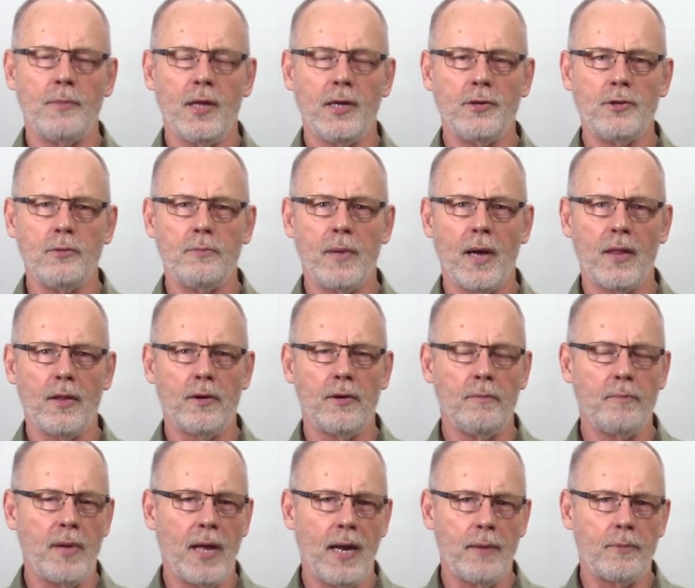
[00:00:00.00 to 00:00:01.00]
They do better
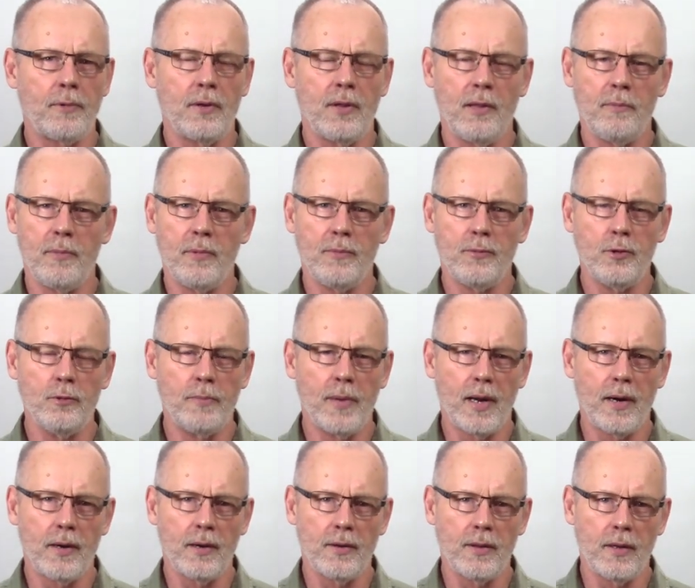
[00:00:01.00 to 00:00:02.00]
than paper. They do
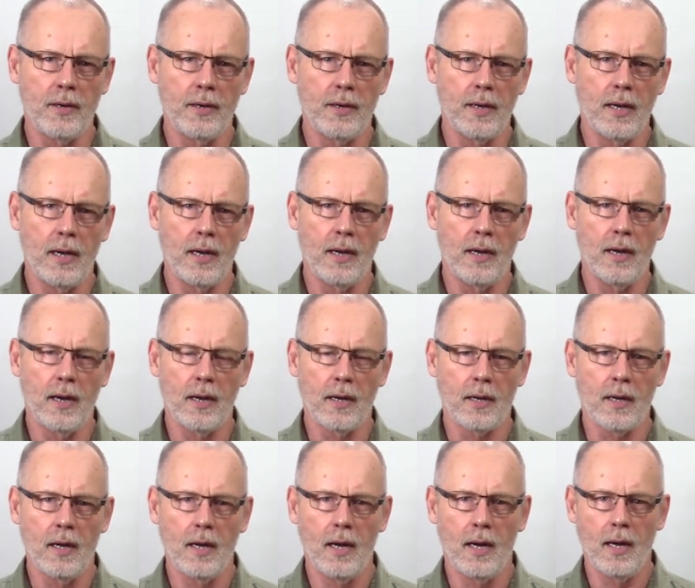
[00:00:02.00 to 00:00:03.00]
better than uh,
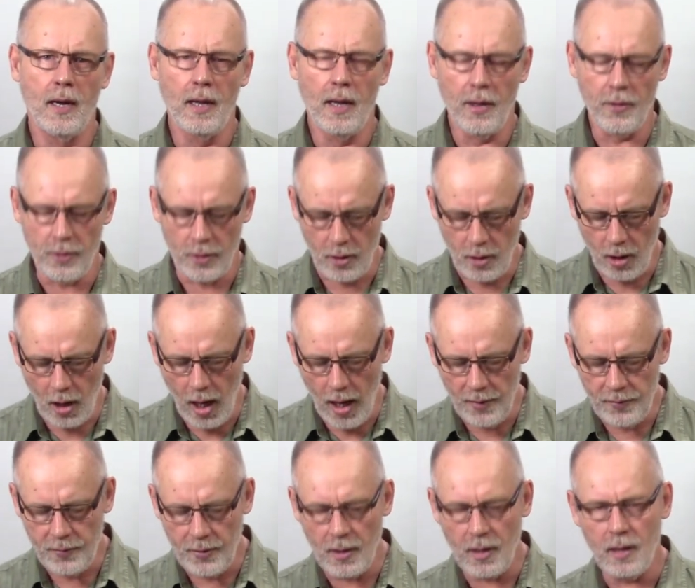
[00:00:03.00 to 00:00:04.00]
uh other
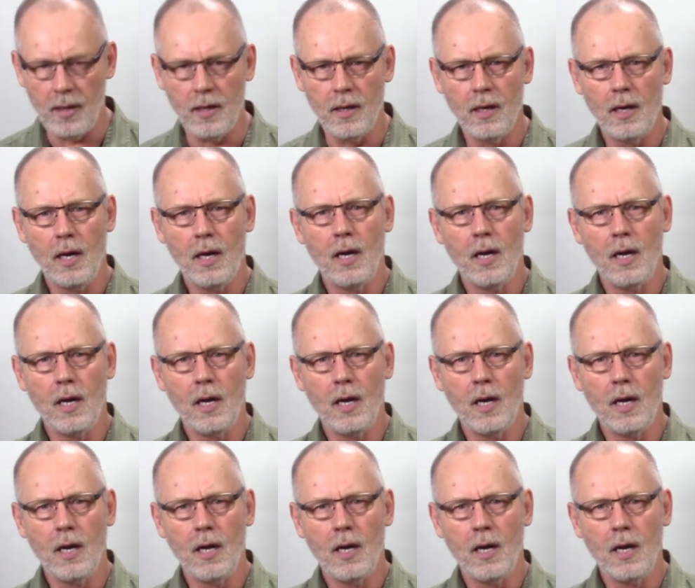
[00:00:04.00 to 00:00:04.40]
cloth, uh,